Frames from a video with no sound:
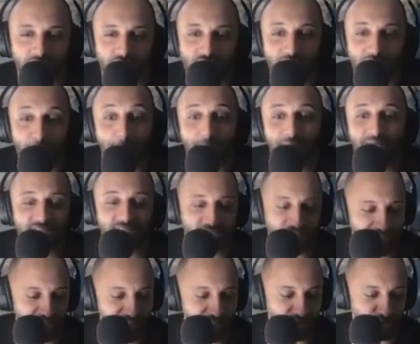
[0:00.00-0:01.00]

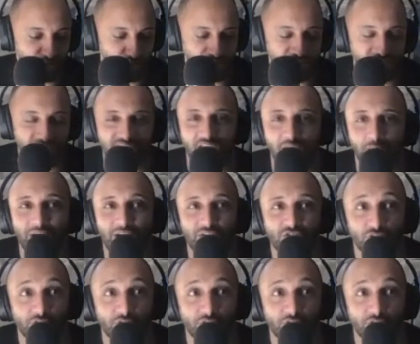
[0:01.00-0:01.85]
Champions League draw just came out.